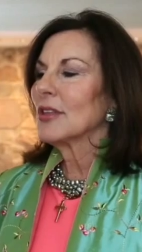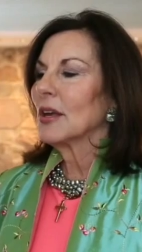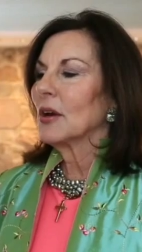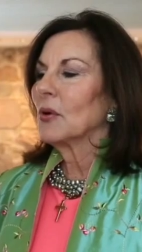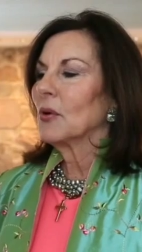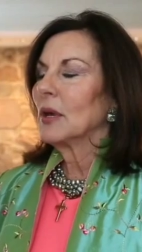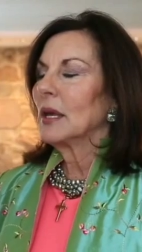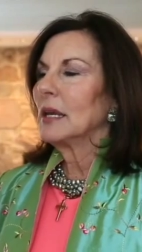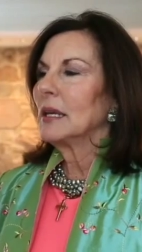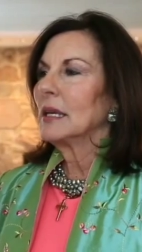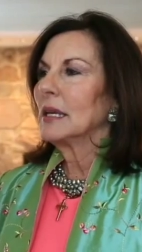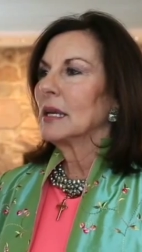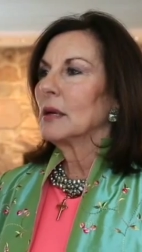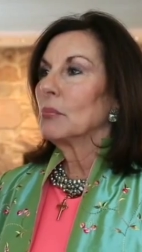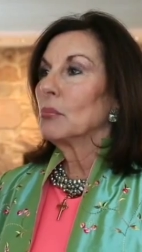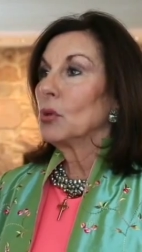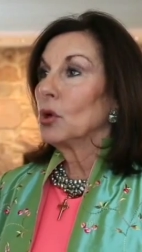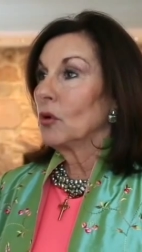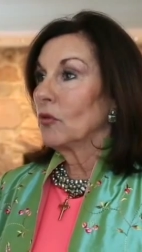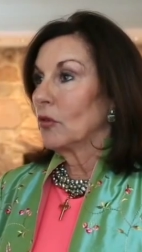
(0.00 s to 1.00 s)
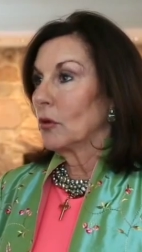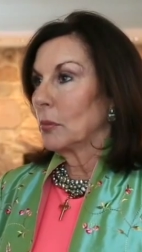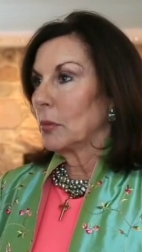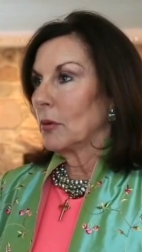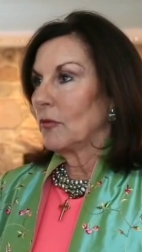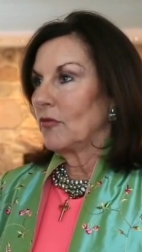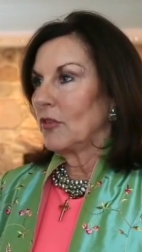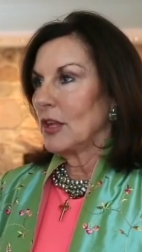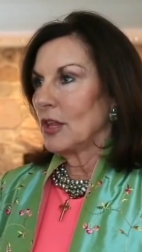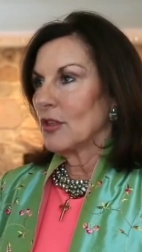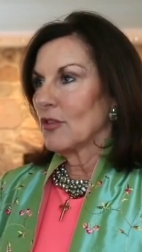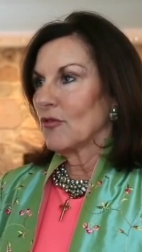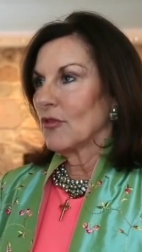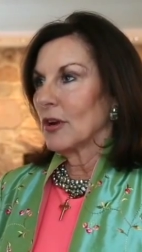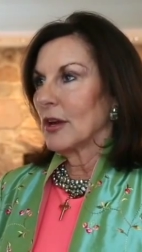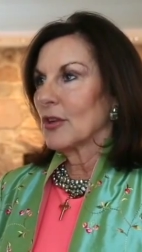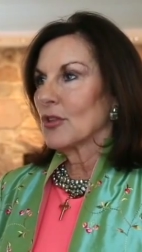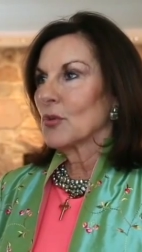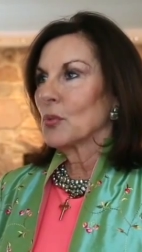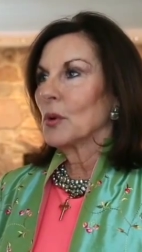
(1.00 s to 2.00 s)
so he did a movable feast
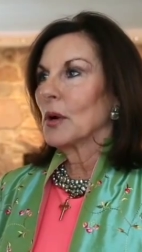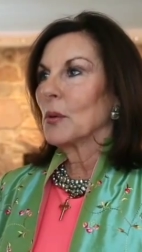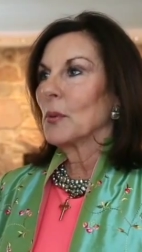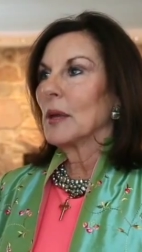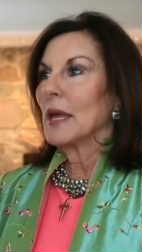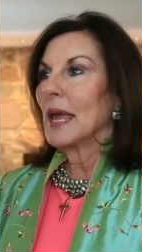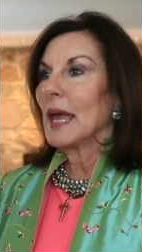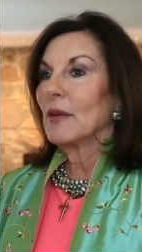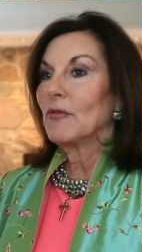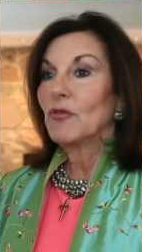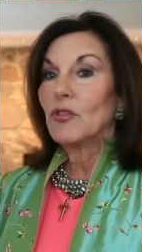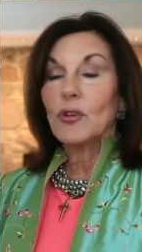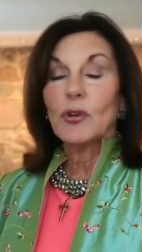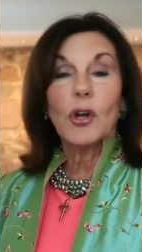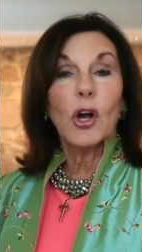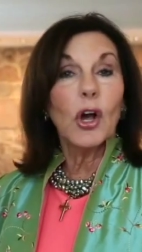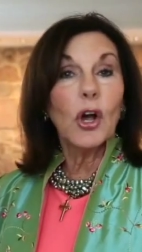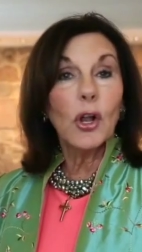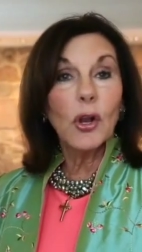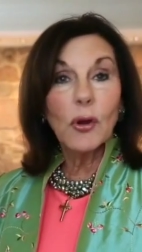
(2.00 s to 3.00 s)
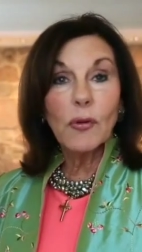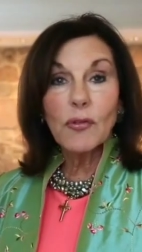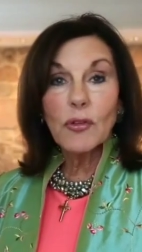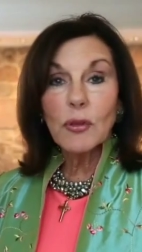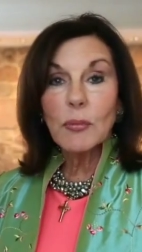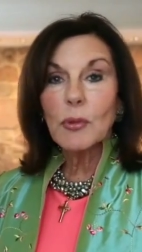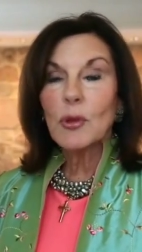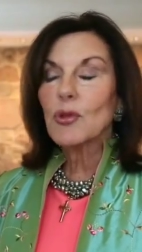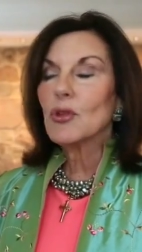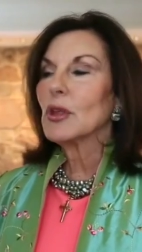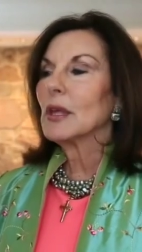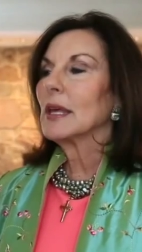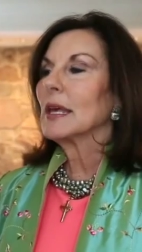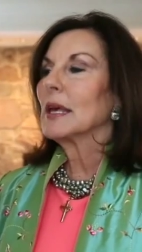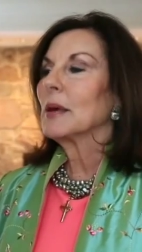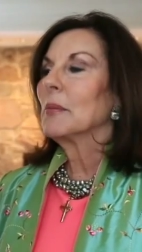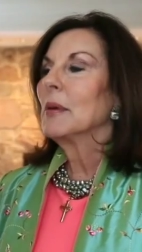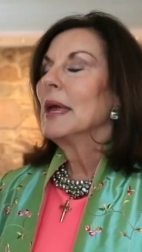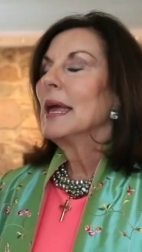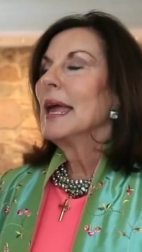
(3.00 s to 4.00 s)
for us where we had food all over the
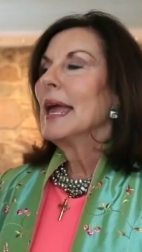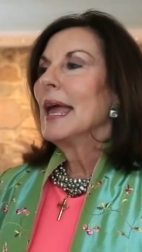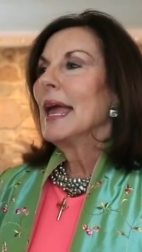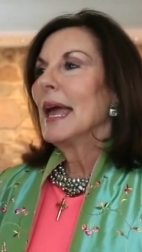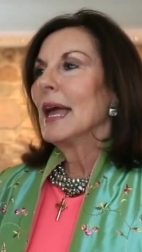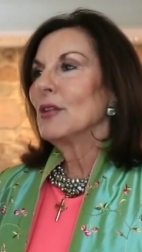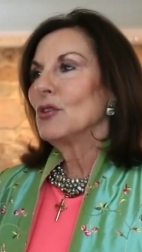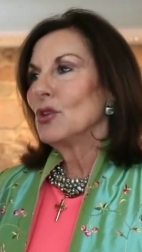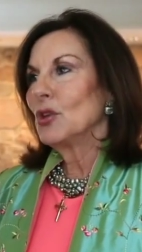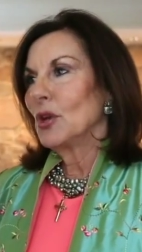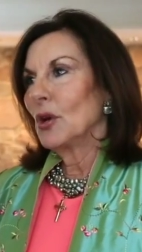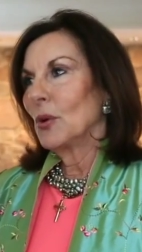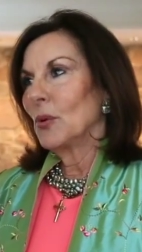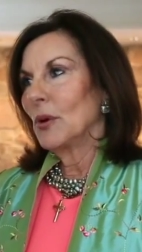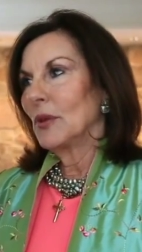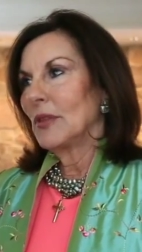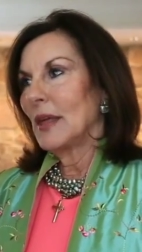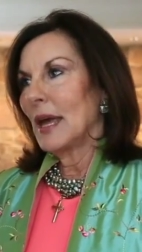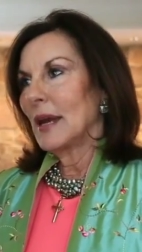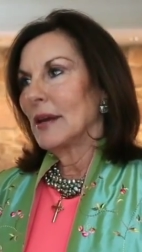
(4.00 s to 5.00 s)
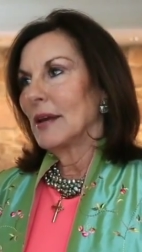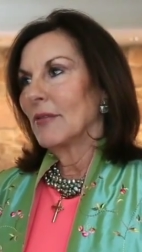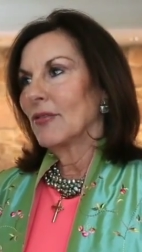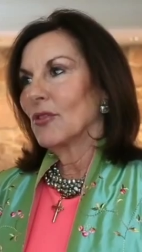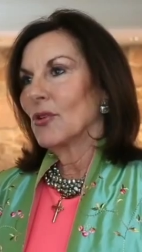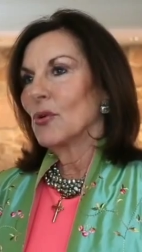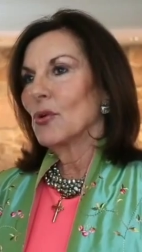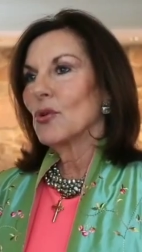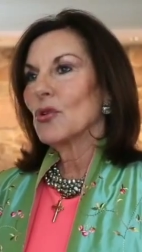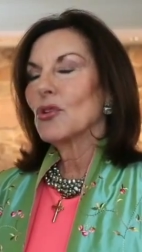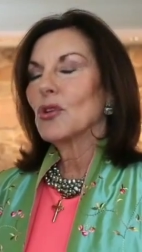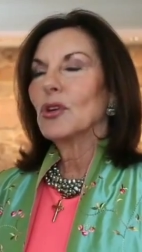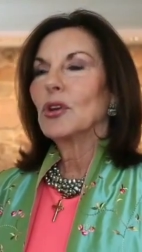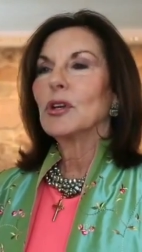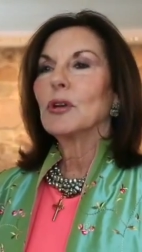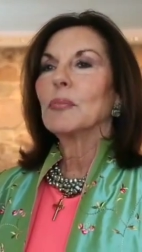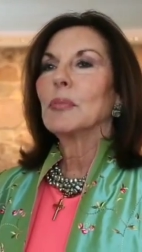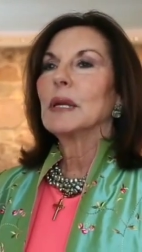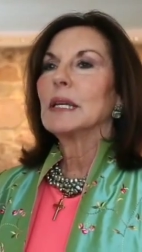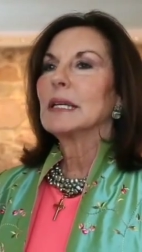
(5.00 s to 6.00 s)
museum and you know that of course
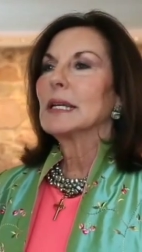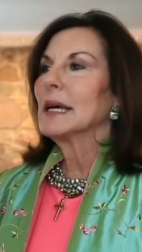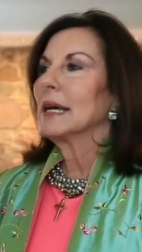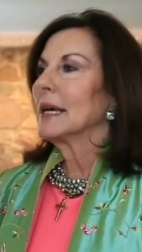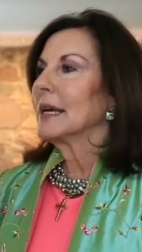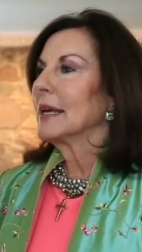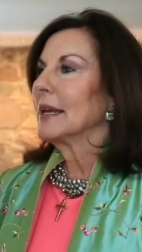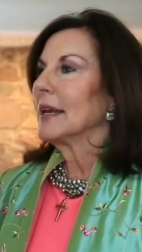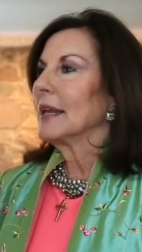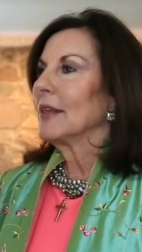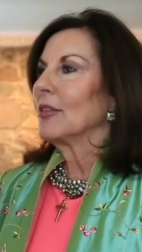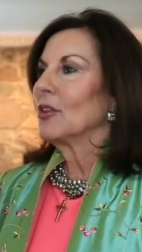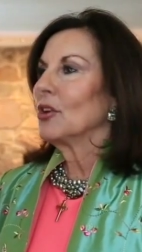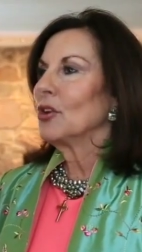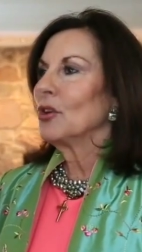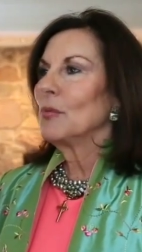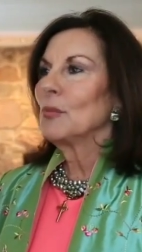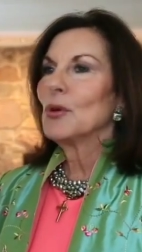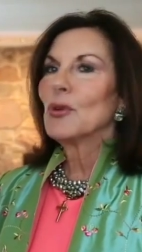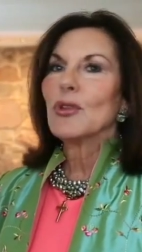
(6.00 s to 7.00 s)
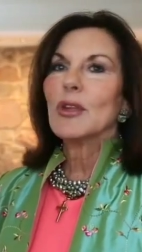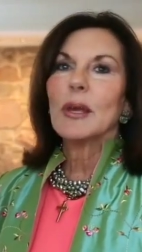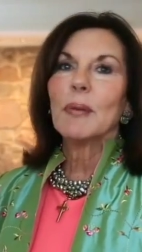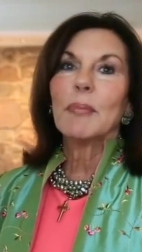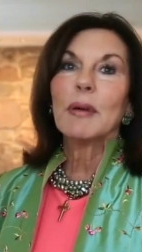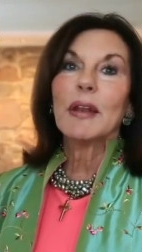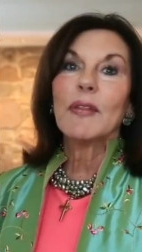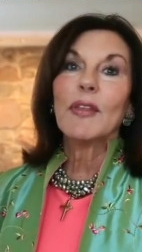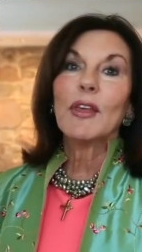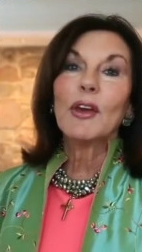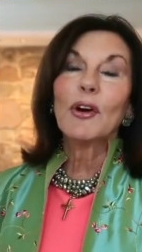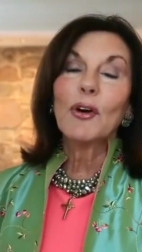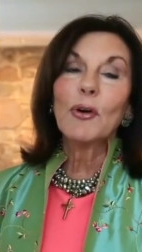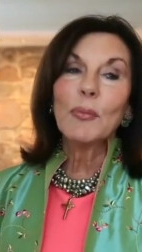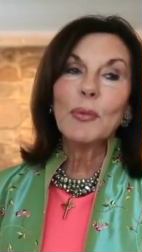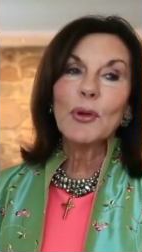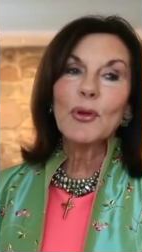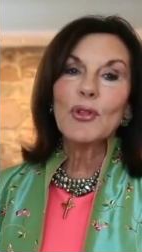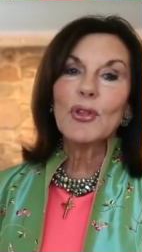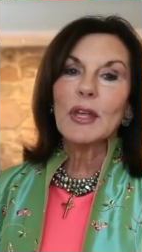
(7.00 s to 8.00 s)
couldn't be done in the new museum but in the
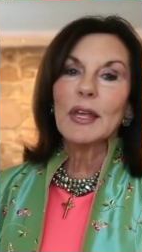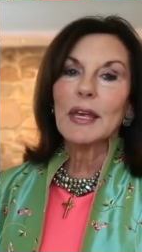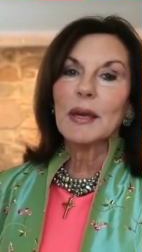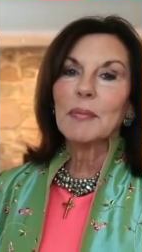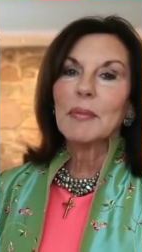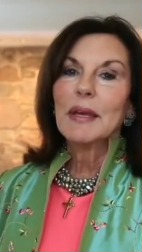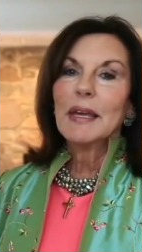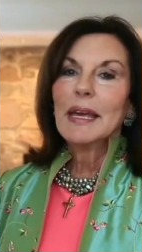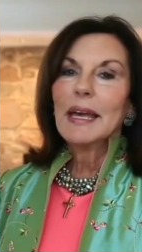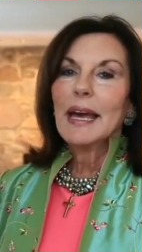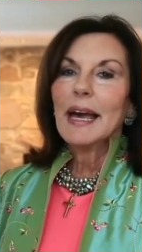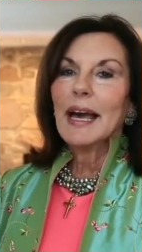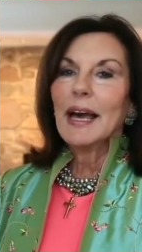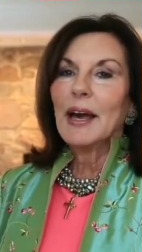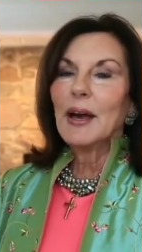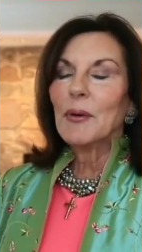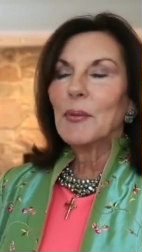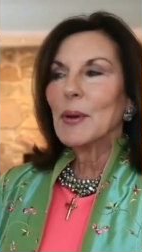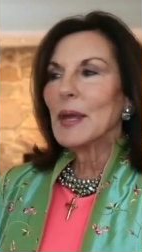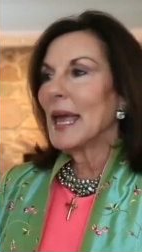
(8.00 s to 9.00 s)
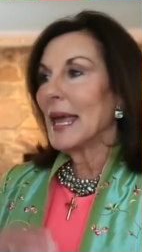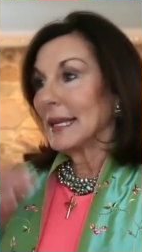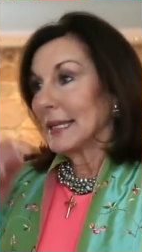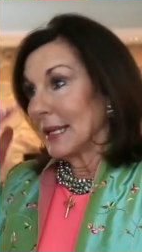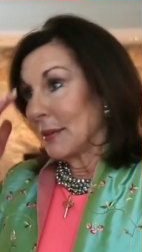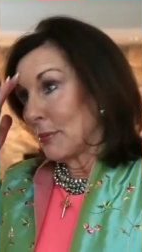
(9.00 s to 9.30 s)
old museum uh, we had